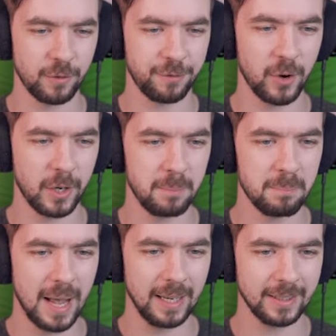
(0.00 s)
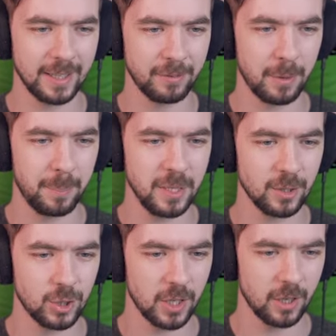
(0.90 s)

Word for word: fucking mallet that I have to beat the shit